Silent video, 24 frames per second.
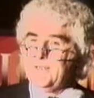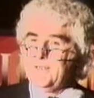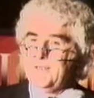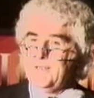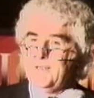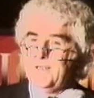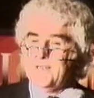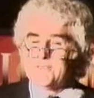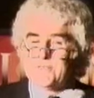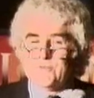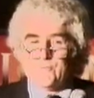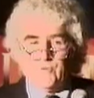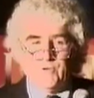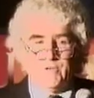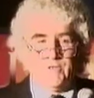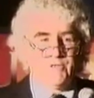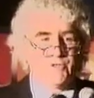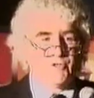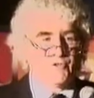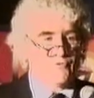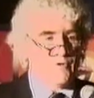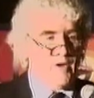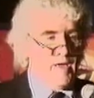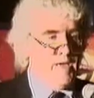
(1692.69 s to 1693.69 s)
It's a
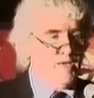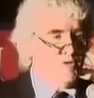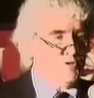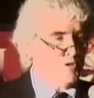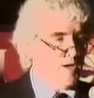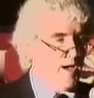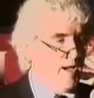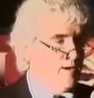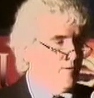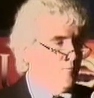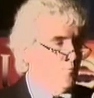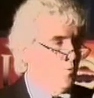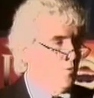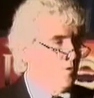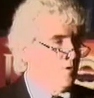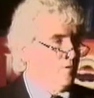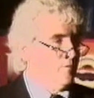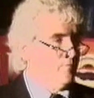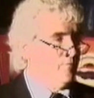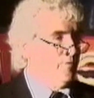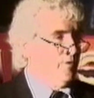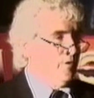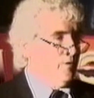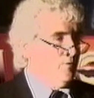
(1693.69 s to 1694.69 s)
really strange kind of
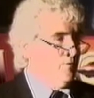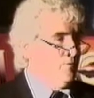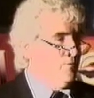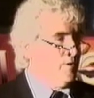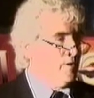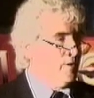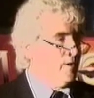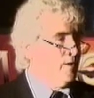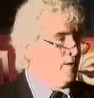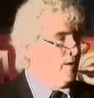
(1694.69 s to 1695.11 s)
worldview